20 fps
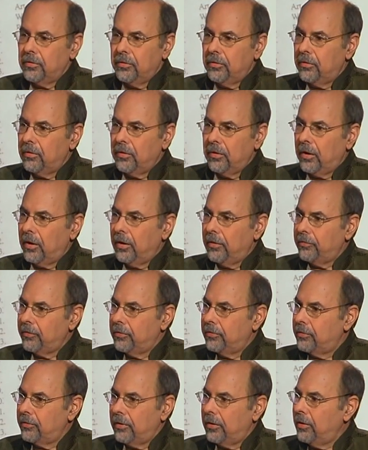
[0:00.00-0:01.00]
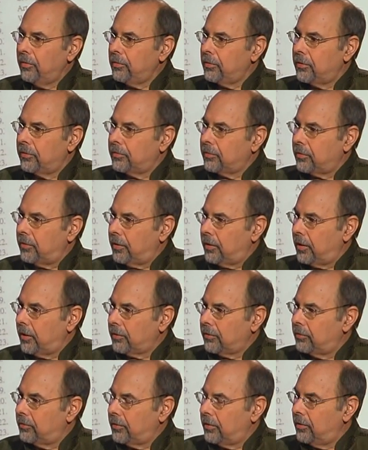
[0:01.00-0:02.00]
and you don't have to sign with the Screen
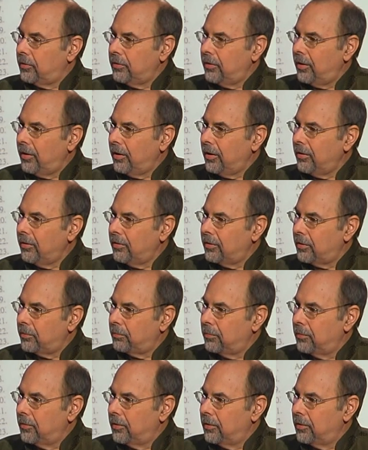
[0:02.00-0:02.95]
Actors Guild to hire them.